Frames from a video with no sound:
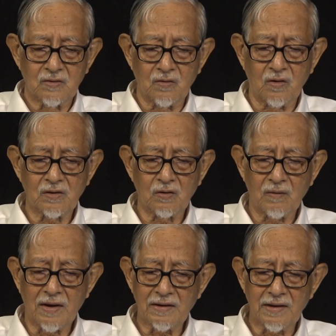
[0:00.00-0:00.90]
On the
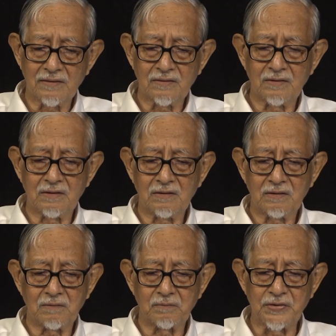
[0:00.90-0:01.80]
one hand,
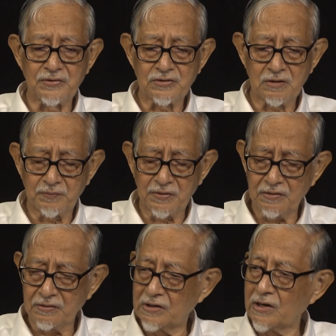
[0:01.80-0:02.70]
the
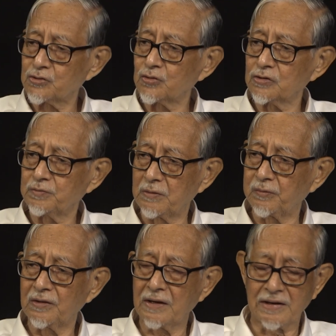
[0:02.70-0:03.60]
BJP reassures
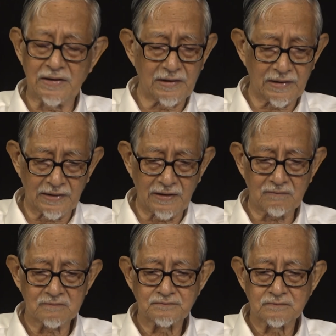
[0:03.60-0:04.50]
people again and again.